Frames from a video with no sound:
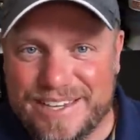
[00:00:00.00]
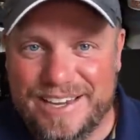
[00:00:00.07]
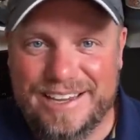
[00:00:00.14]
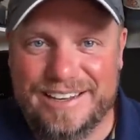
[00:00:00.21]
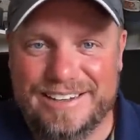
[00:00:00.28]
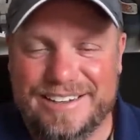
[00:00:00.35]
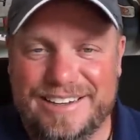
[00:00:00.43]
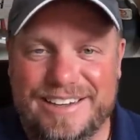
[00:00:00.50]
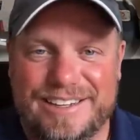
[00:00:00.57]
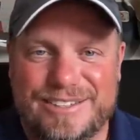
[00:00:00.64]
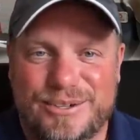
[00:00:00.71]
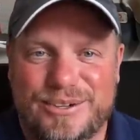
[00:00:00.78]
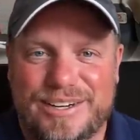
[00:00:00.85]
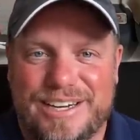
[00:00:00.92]
And
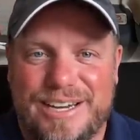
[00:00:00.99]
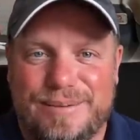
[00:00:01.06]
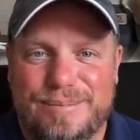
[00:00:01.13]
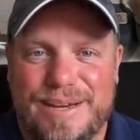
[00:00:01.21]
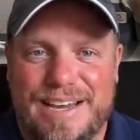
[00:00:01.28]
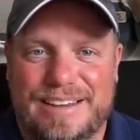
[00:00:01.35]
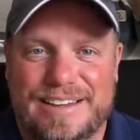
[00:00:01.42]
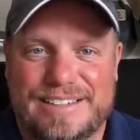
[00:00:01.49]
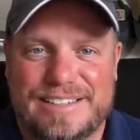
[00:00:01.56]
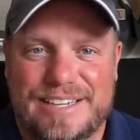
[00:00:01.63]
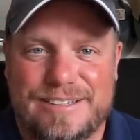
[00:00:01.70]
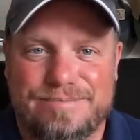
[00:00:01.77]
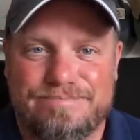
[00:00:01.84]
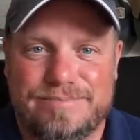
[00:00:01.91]
Toyota came back and they
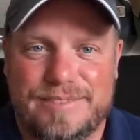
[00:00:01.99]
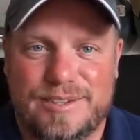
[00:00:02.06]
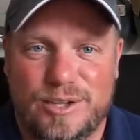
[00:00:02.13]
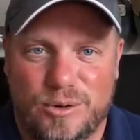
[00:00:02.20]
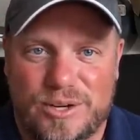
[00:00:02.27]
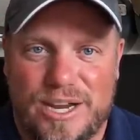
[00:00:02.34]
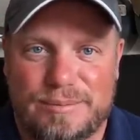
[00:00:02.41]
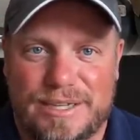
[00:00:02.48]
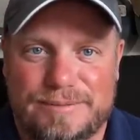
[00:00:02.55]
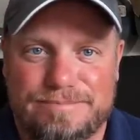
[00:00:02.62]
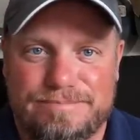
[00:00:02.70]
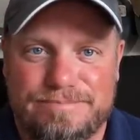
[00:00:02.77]
said, no comment.